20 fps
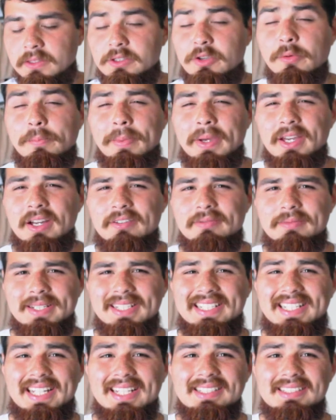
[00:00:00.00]
to pay off my
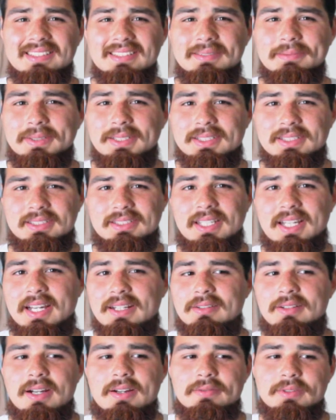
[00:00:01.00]
debts because yeah
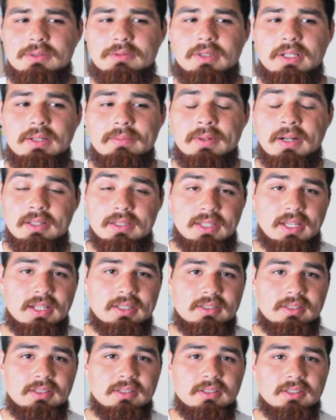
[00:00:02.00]
i don't have to worry about
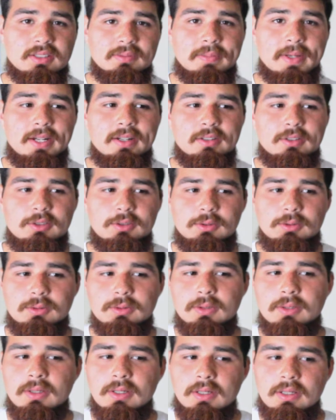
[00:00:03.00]
debts you know it's better
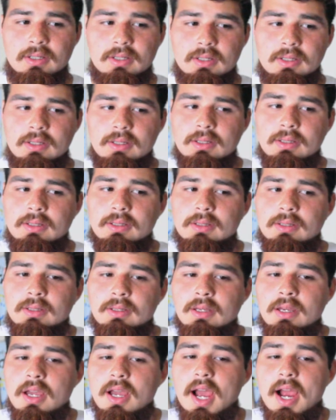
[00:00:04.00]
to
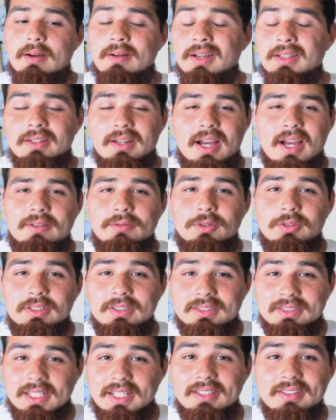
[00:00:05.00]
i rather have
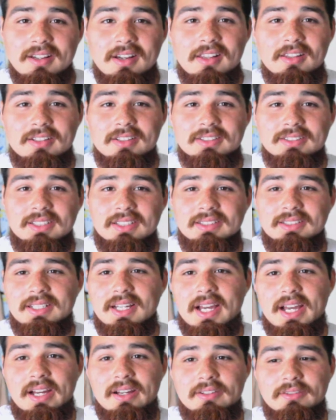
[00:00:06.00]
only $10 than
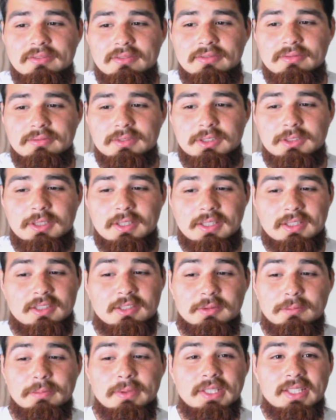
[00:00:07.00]
to have than
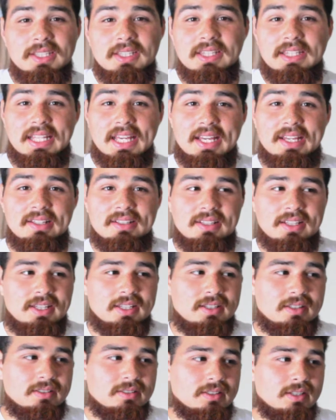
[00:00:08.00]
to be in debt
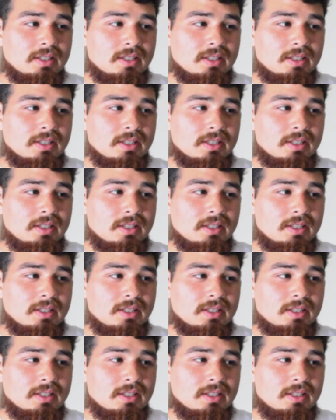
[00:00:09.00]
like